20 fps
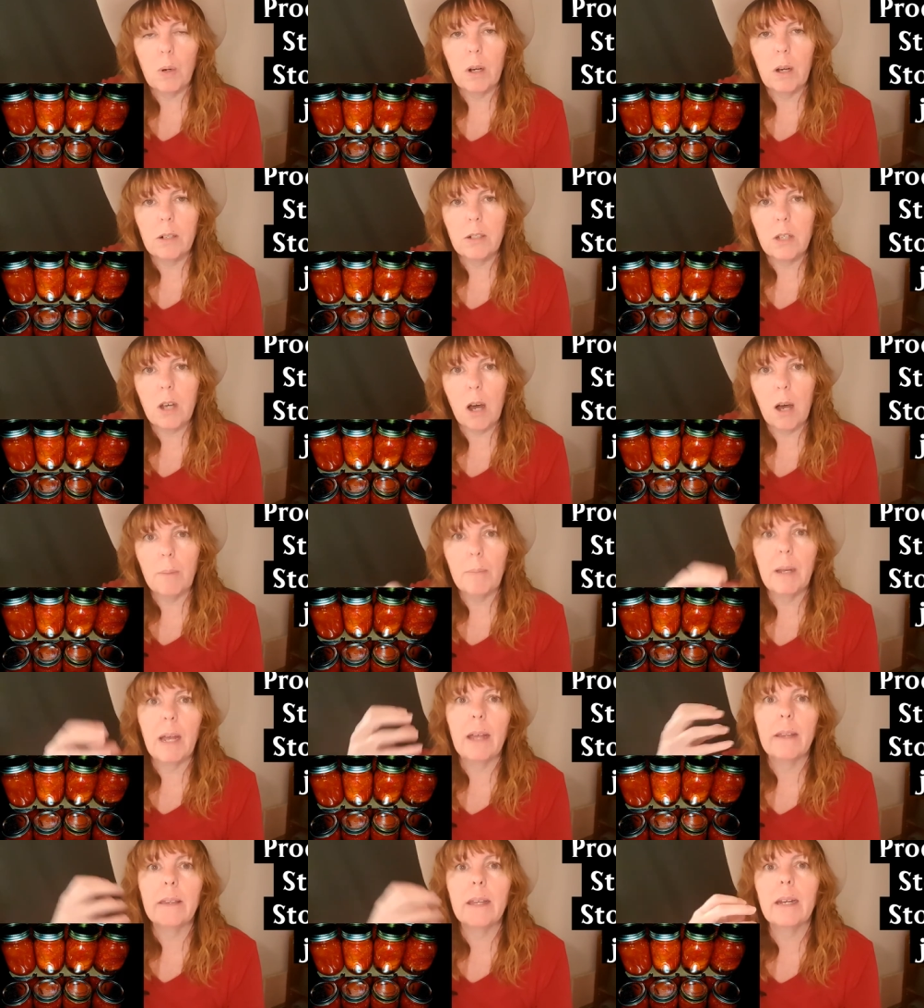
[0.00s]
on top,
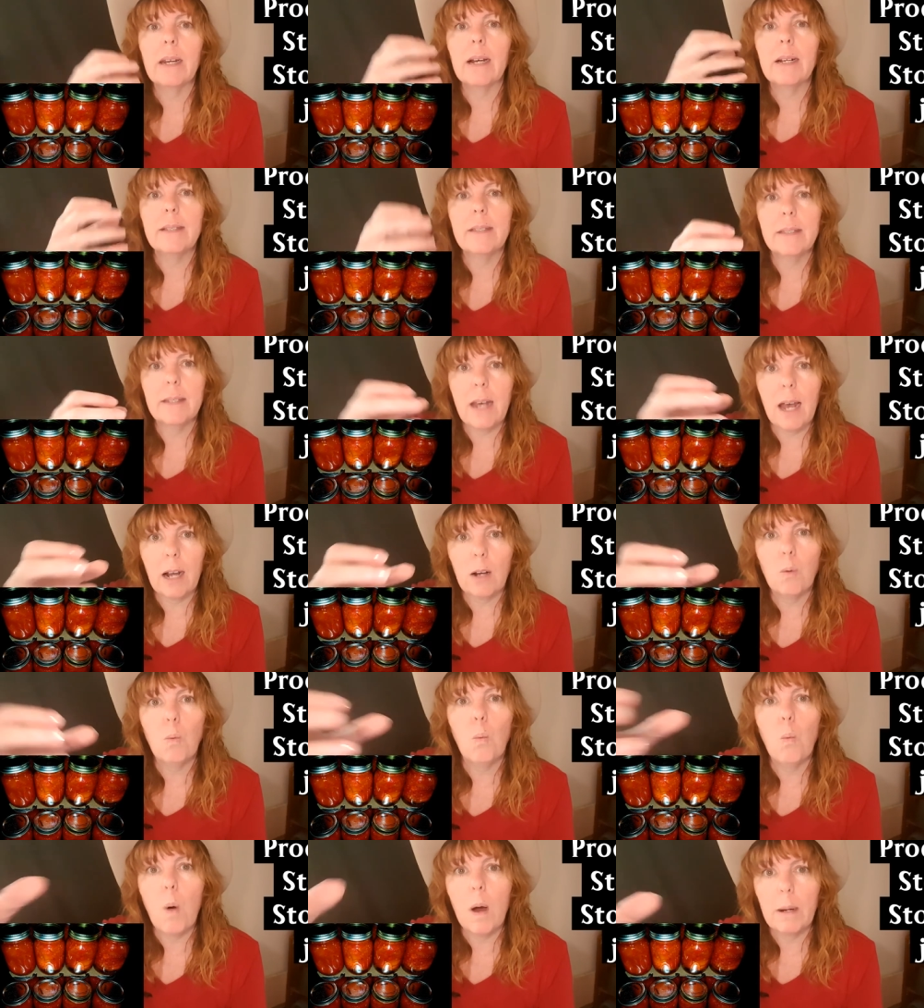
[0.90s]
and then I
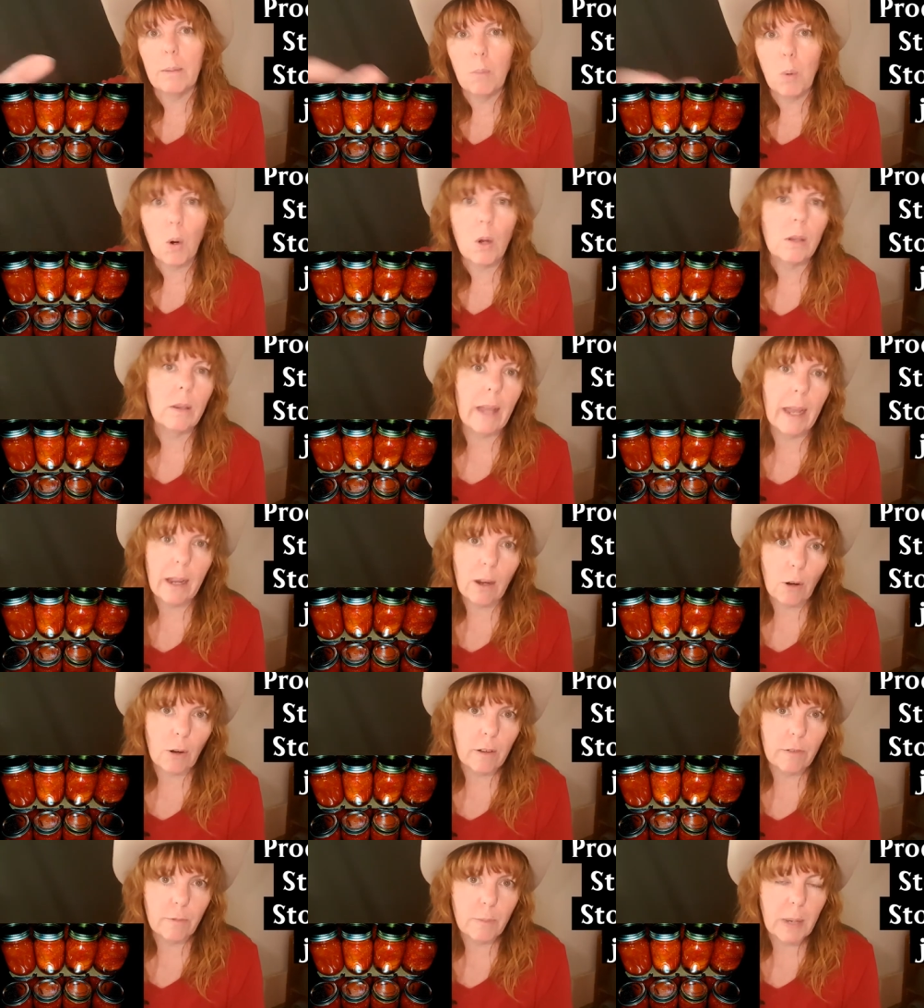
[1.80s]
stack one more
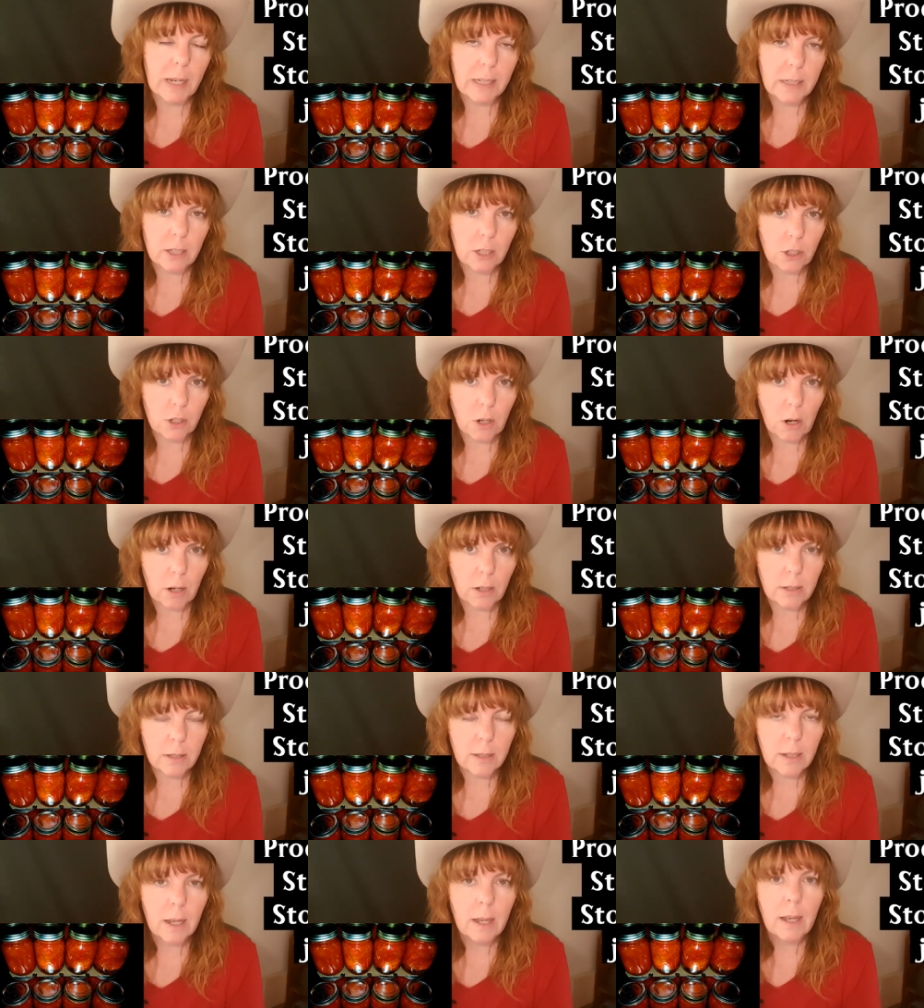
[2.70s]
layer of mason
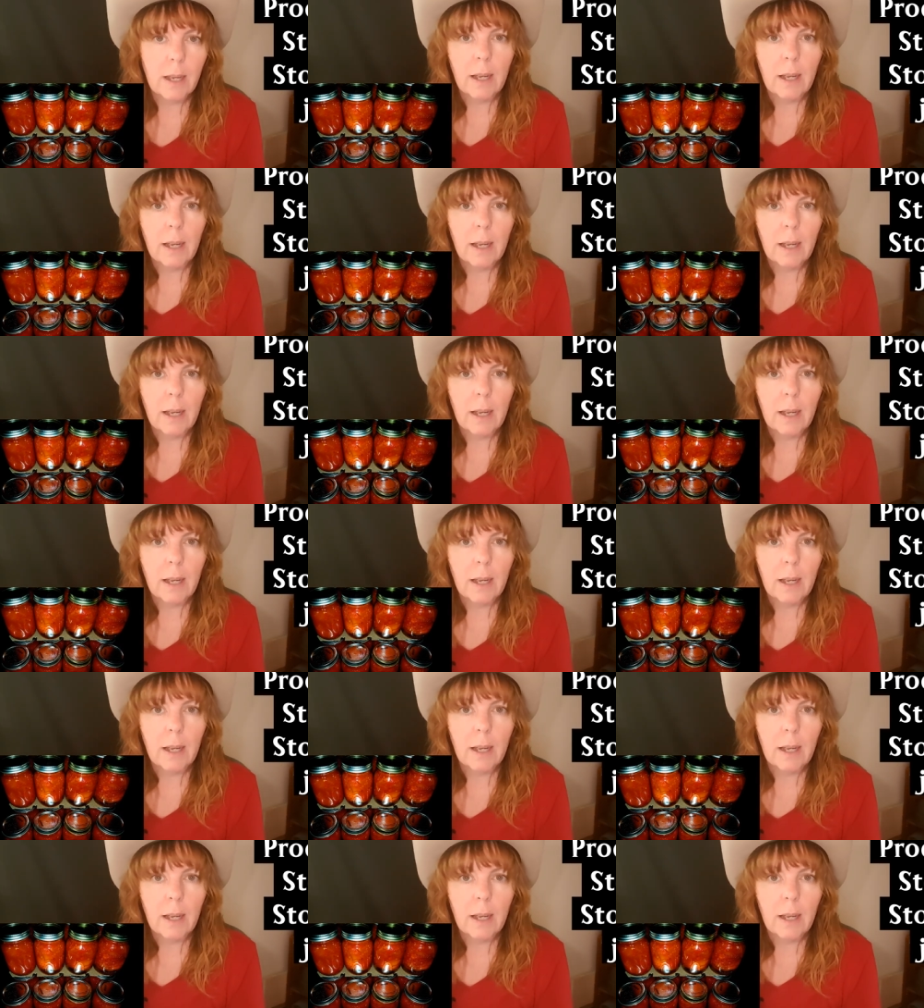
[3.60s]
jars.